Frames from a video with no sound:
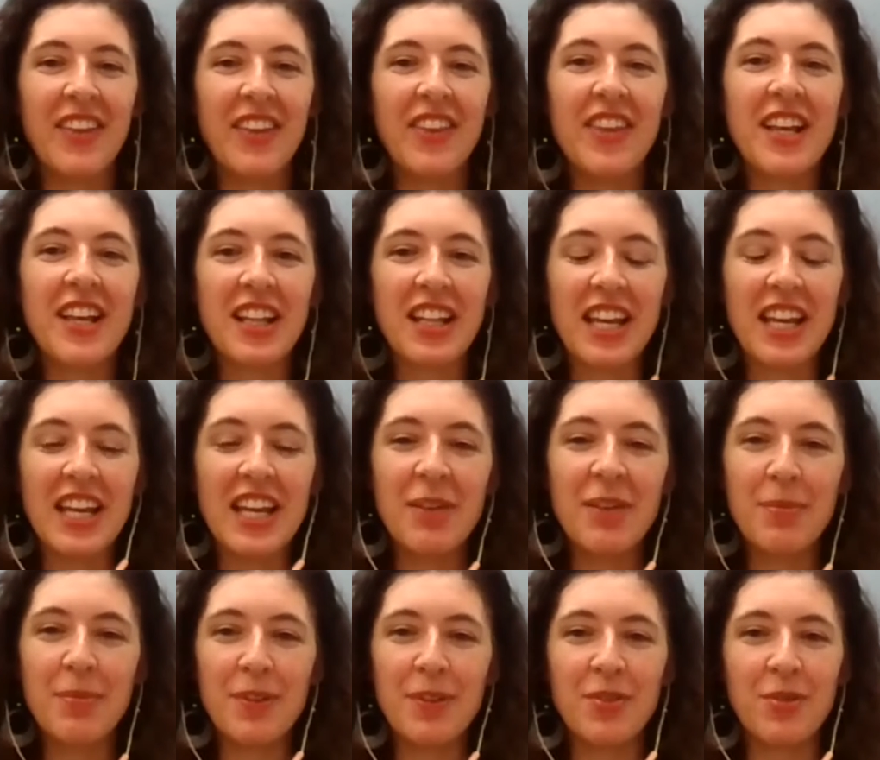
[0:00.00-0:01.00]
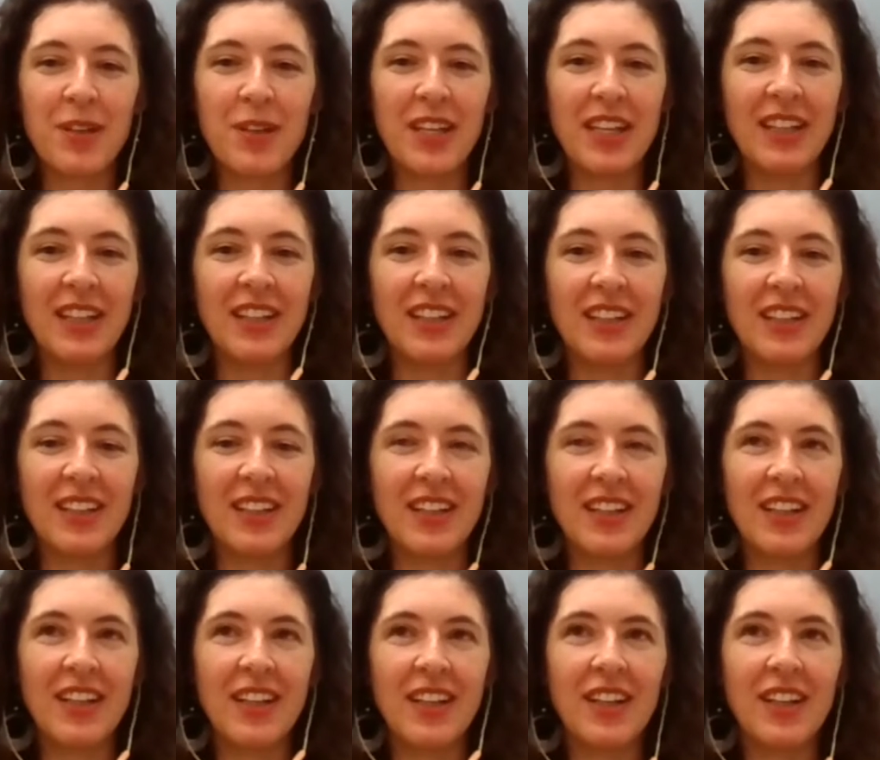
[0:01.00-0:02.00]
The link between
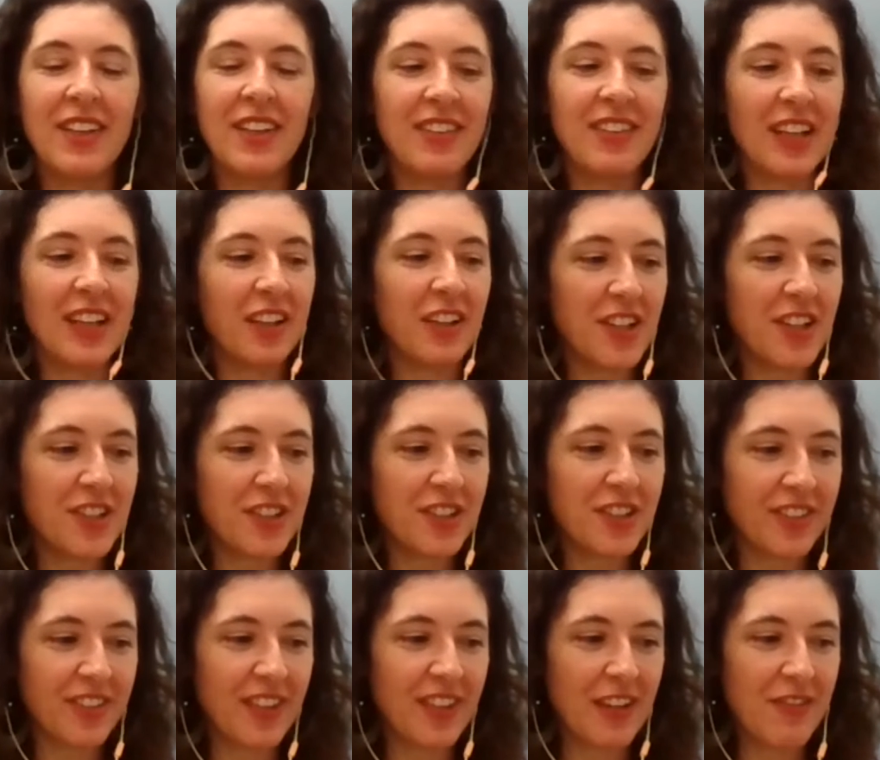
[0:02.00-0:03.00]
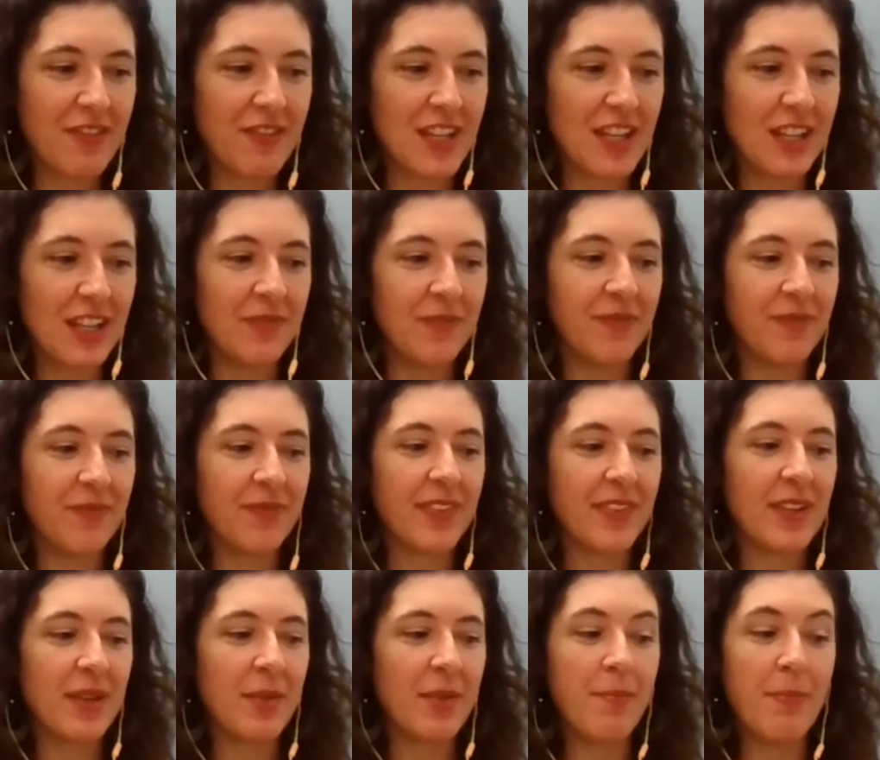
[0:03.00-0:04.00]
psychological safety,
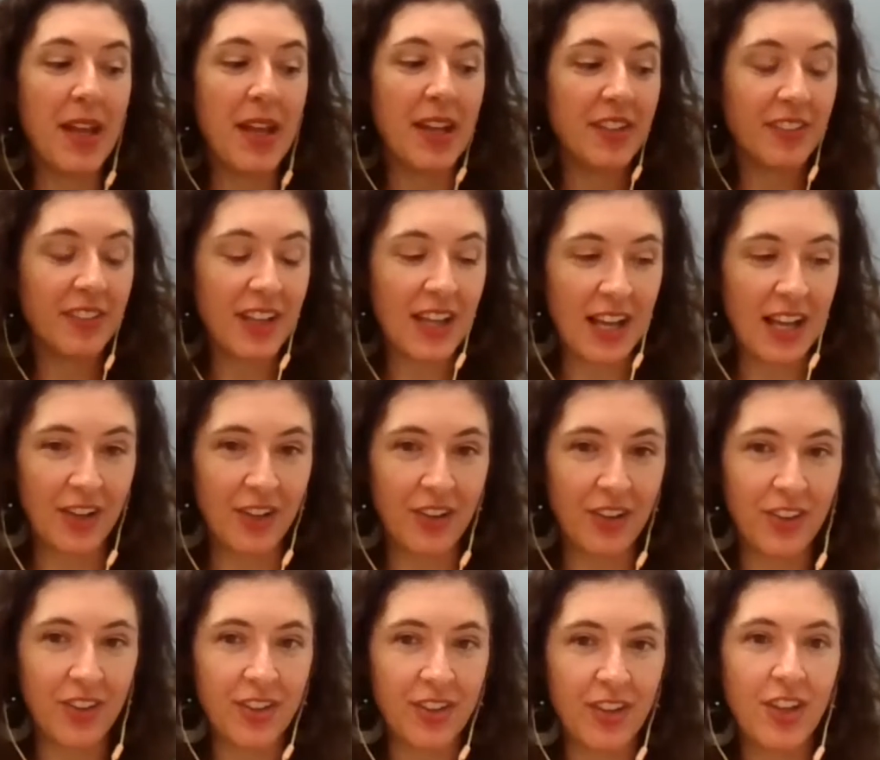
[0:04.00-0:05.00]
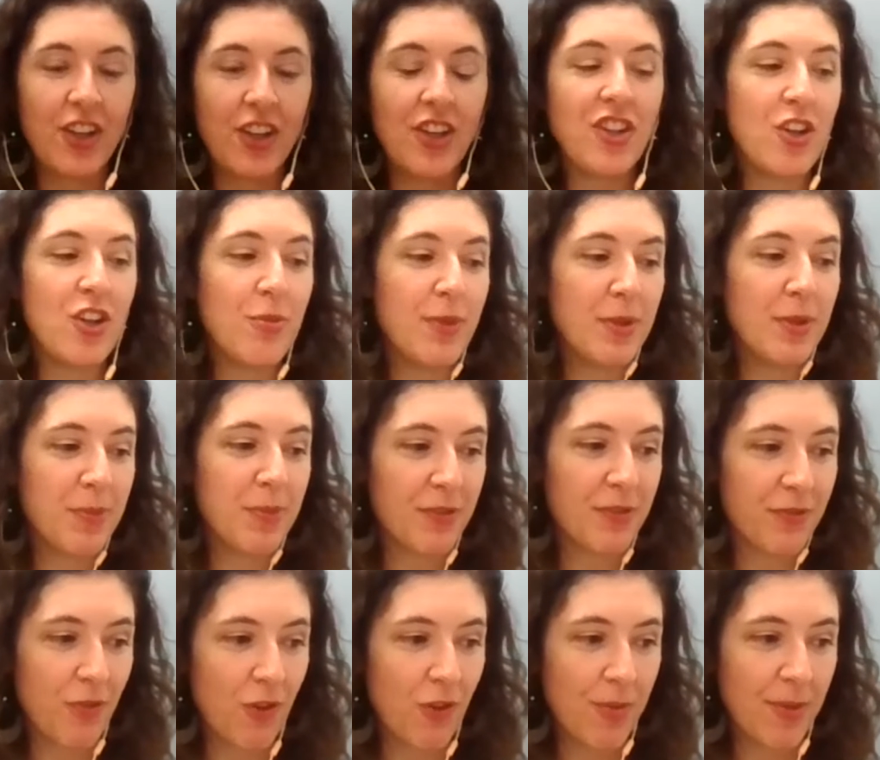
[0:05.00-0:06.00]
mental health, human
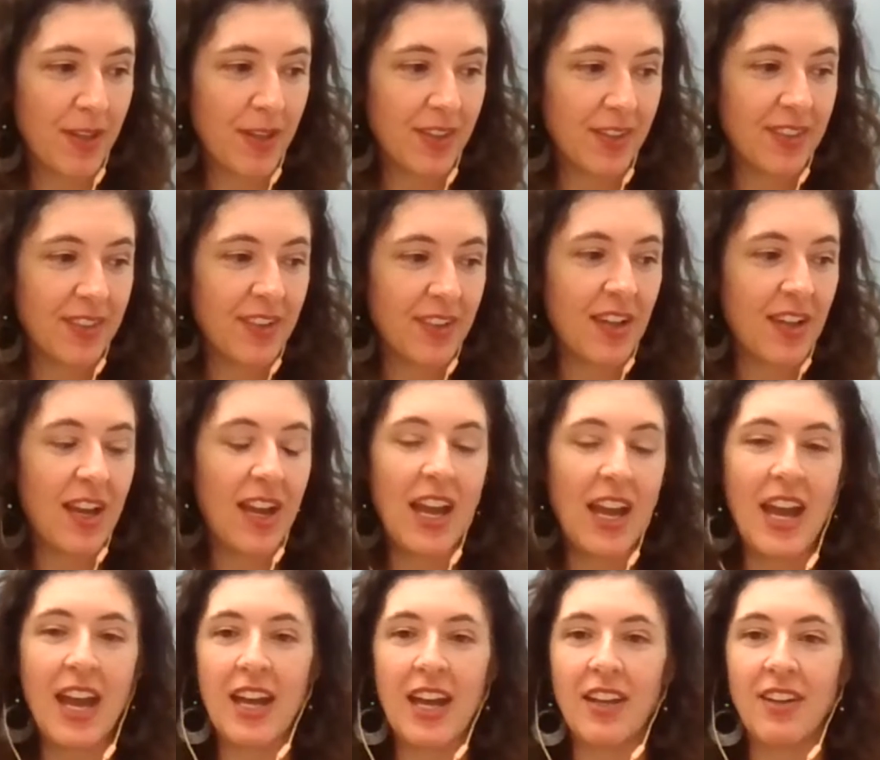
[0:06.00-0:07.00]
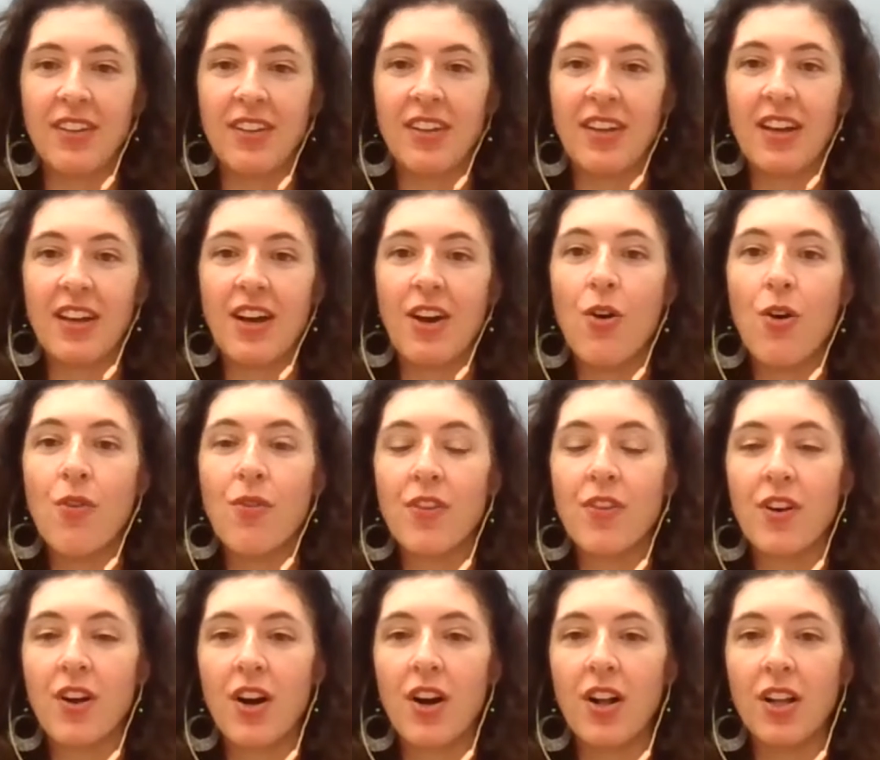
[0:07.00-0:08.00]
performance, and
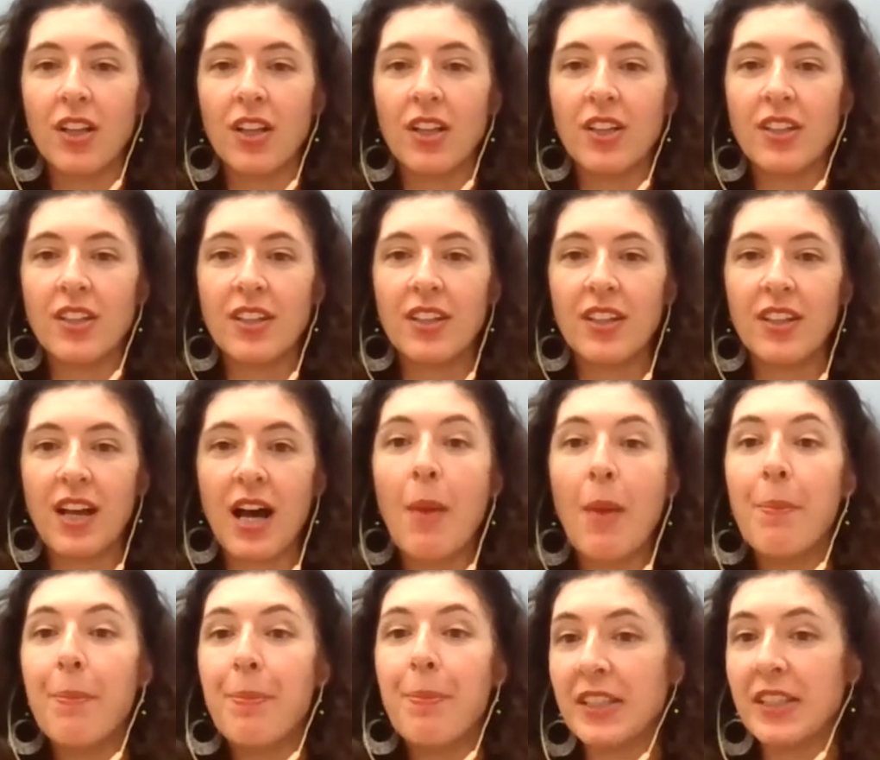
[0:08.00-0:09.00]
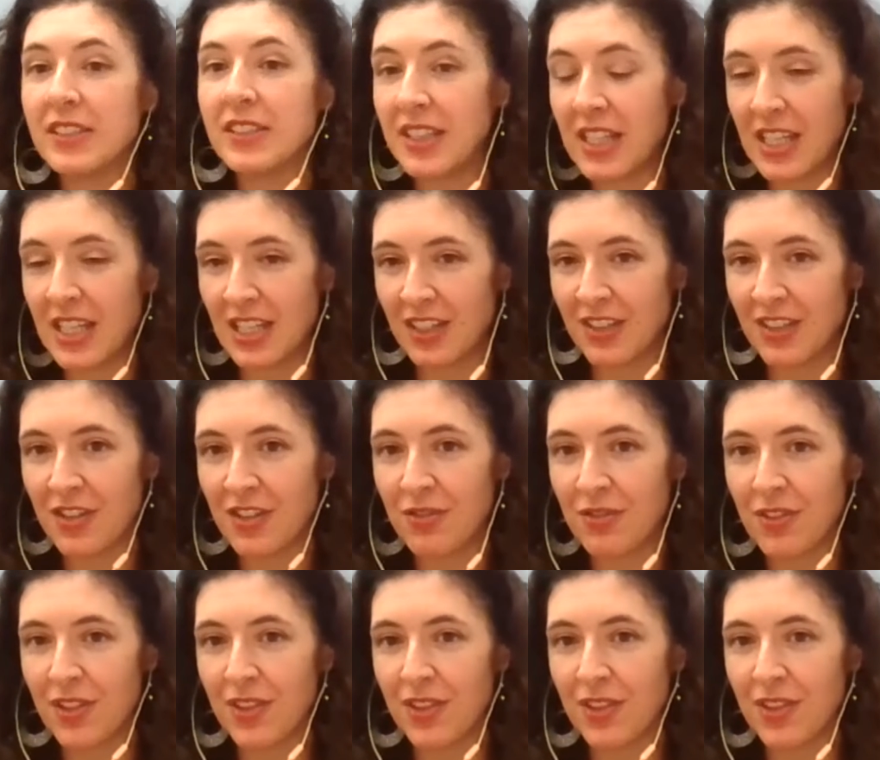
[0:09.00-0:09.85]
overall ability to